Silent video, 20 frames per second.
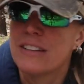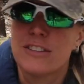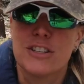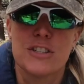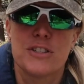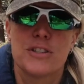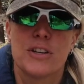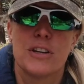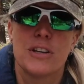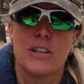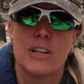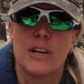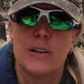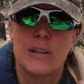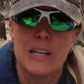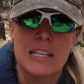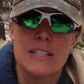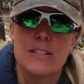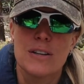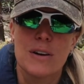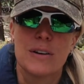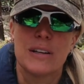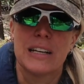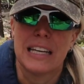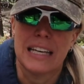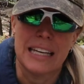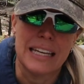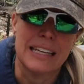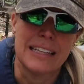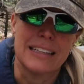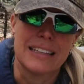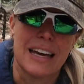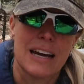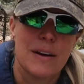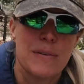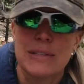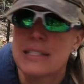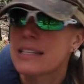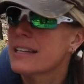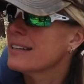Just so you know, he's already eaten. I
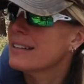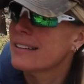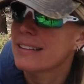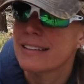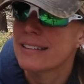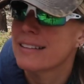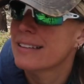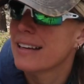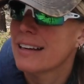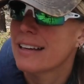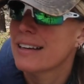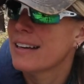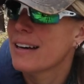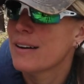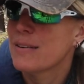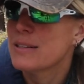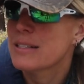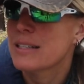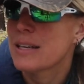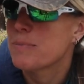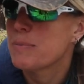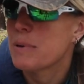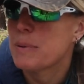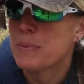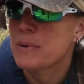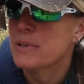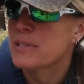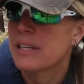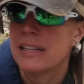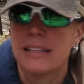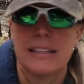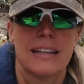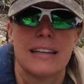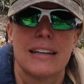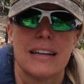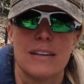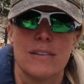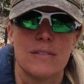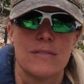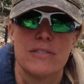always get people saying that
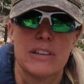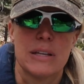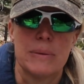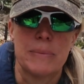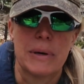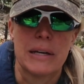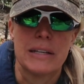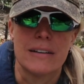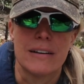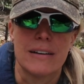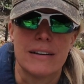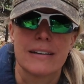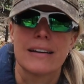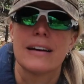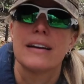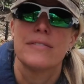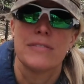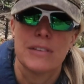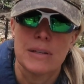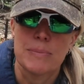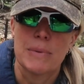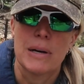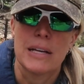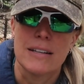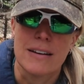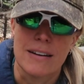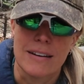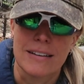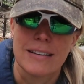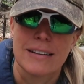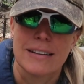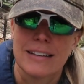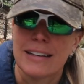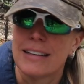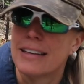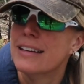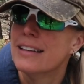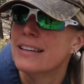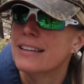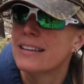I don't feed my dog. I feed my dog,
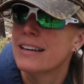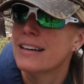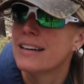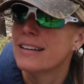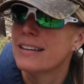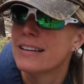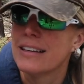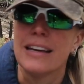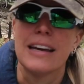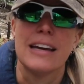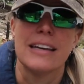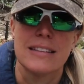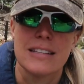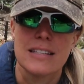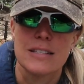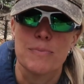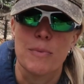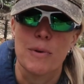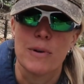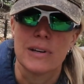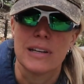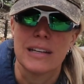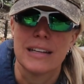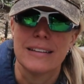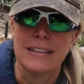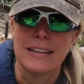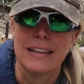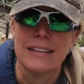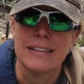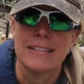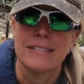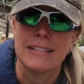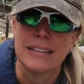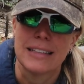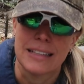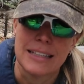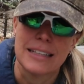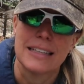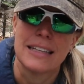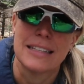and he ate this morning, and he'll
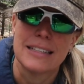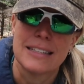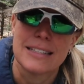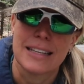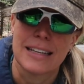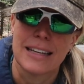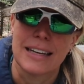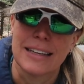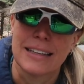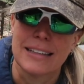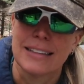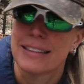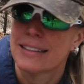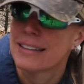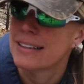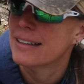eat again tonight.